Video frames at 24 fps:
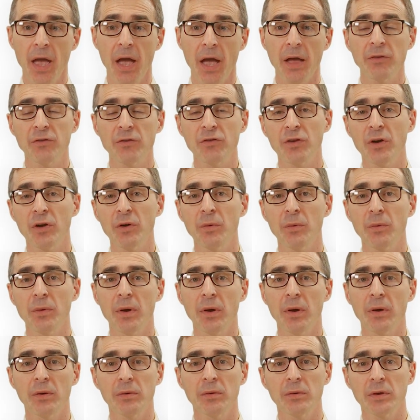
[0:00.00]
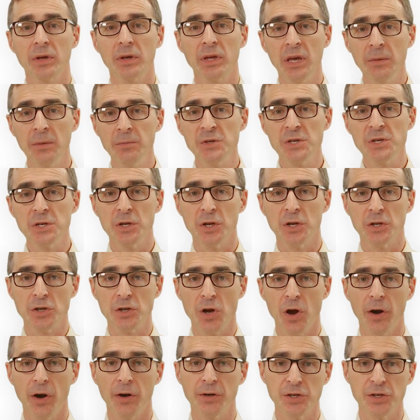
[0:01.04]
And so Gibson
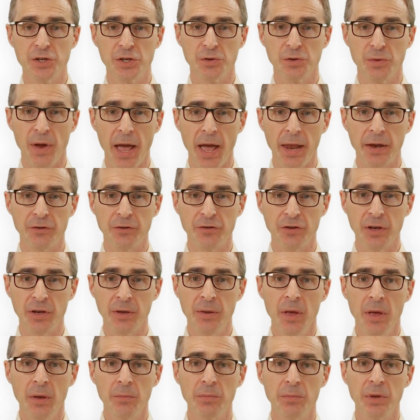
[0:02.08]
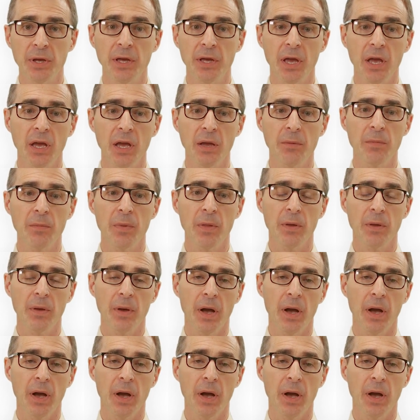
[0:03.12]
Guitars' strategy became